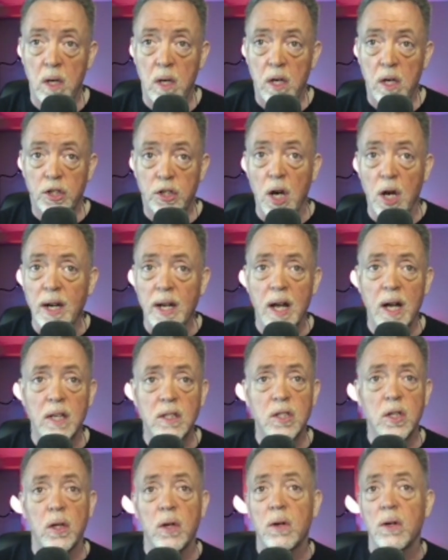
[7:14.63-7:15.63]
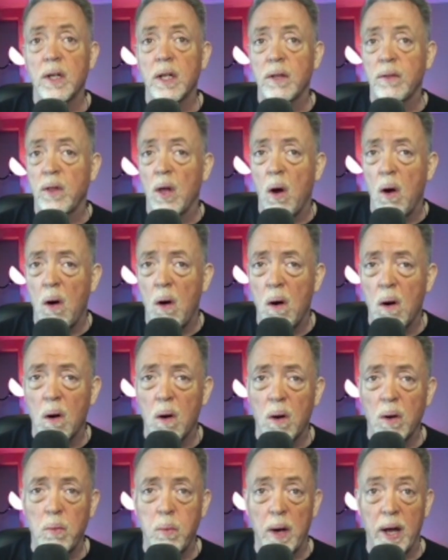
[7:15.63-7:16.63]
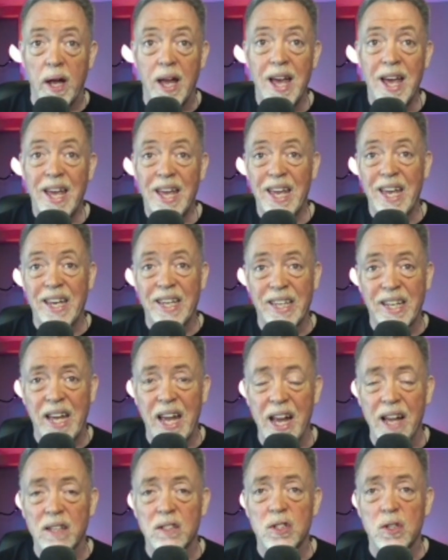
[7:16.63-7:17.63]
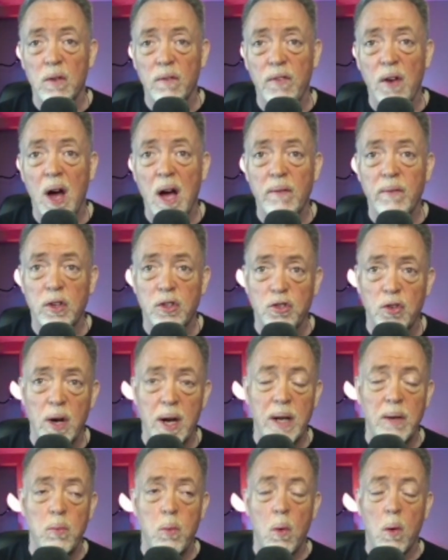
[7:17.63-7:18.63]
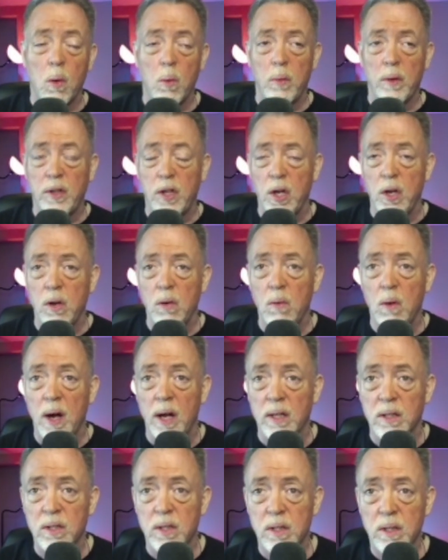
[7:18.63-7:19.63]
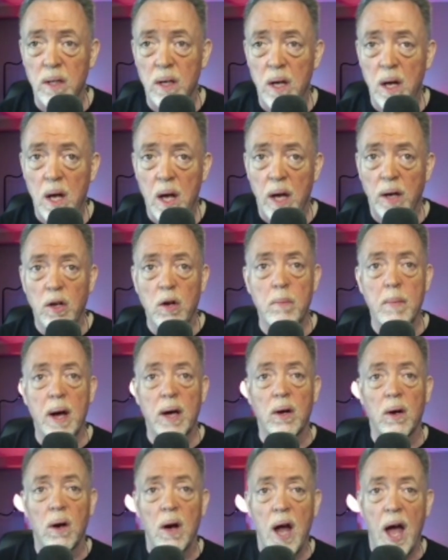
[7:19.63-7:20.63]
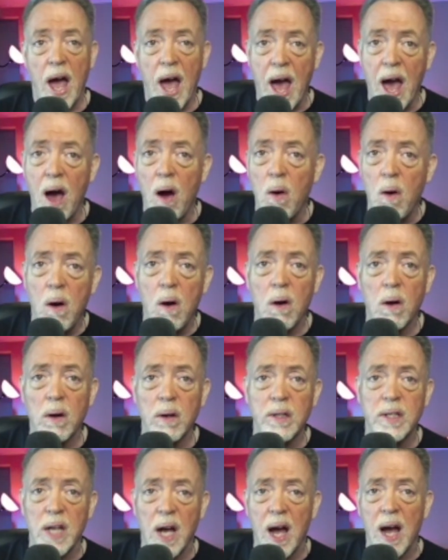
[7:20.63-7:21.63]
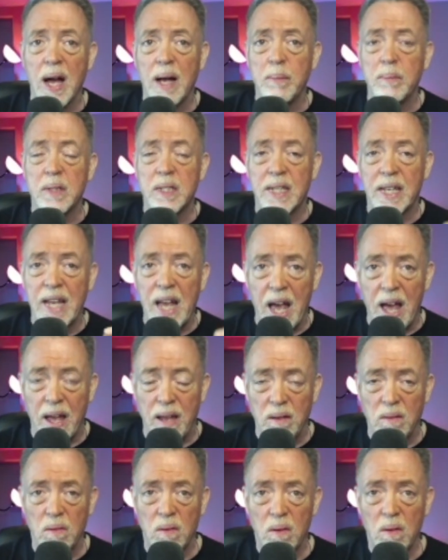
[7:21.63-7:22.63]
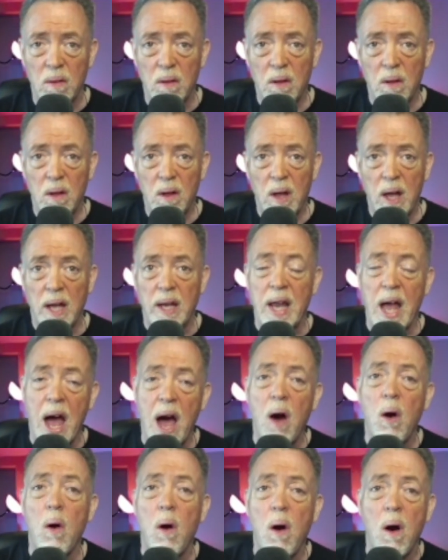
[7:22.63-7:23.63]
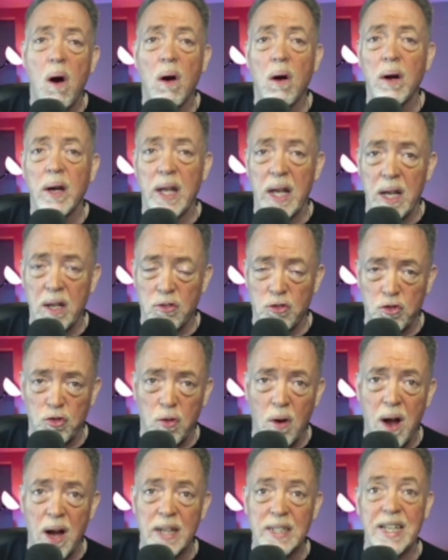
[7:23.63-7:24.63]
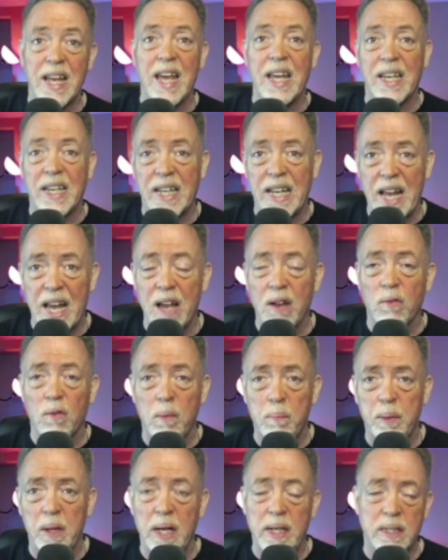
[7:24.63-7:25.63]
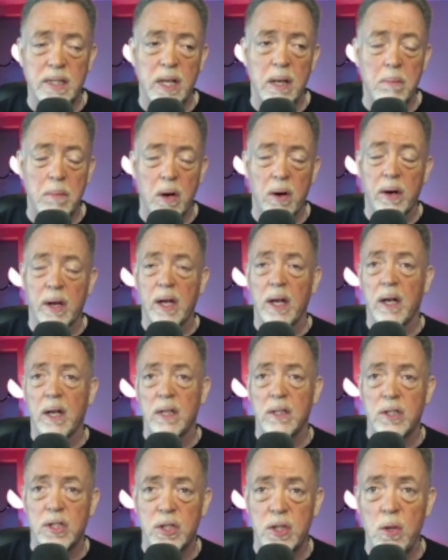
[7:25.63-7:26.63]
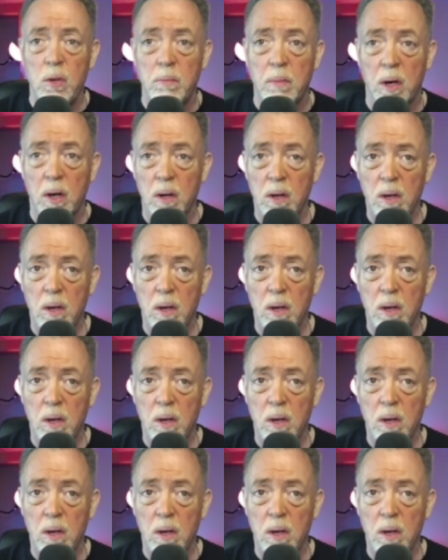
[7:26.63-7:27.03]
China has learned it the hard way. It can't survive a trade war with the U.S. And no matter how hard times get, and how hard it tries, it can't replace the American consumer,